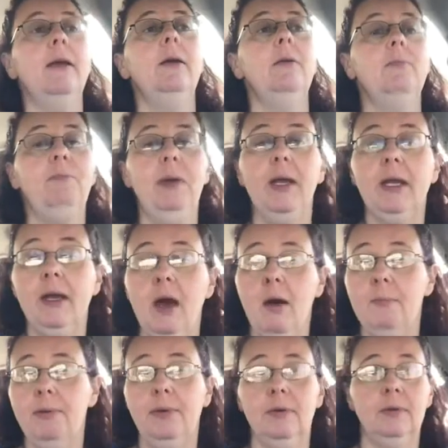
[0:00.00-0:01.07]
pick
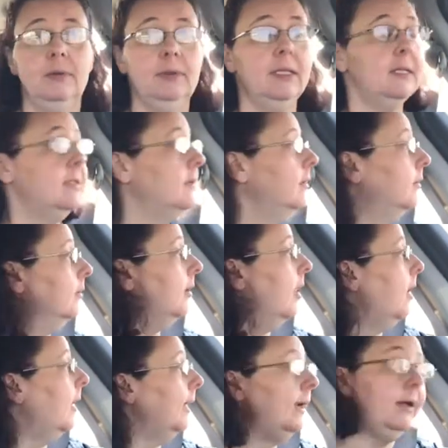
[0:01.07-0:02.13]
up this little
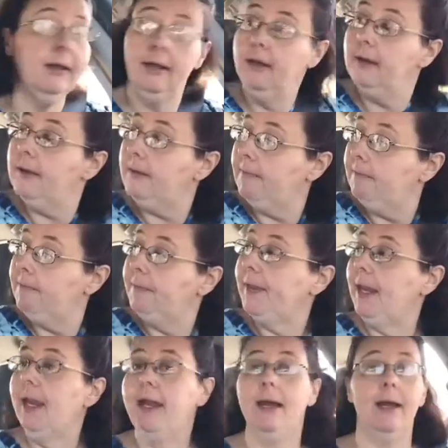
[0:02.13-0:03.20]
guy,
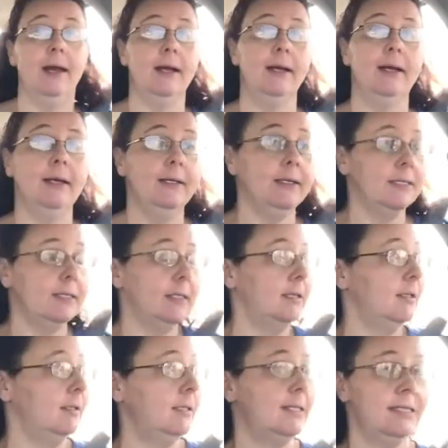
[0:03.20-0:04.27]
and
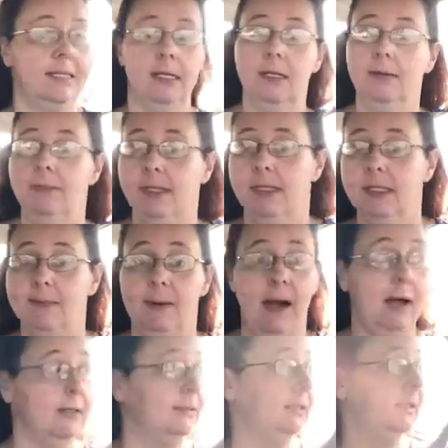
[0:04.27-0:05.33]
stick him in this
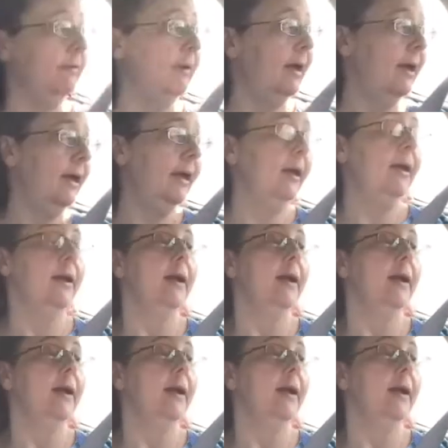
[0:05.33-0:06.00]
box anyway,